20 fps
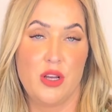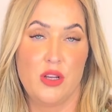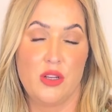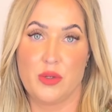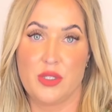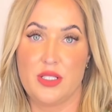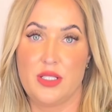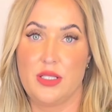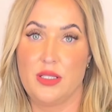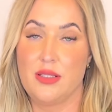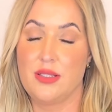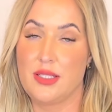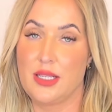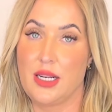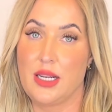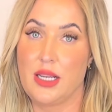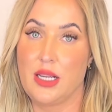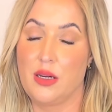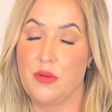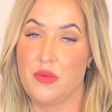We're still
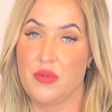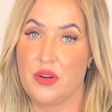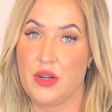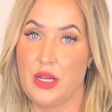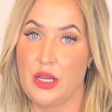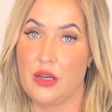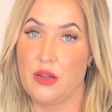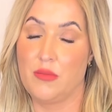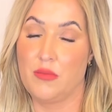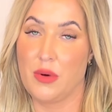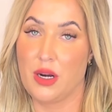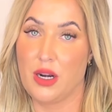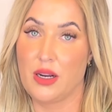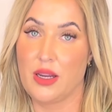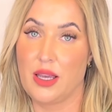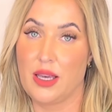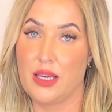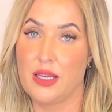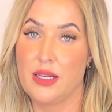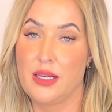sitting in a pretty good
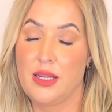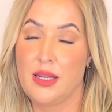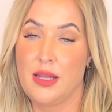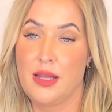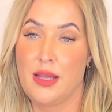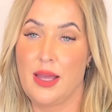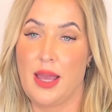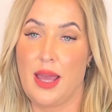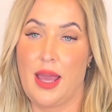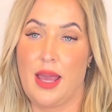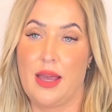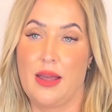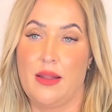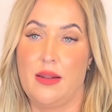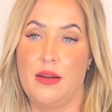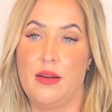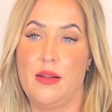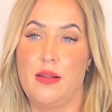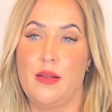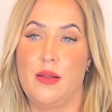market
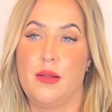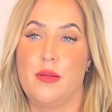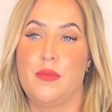and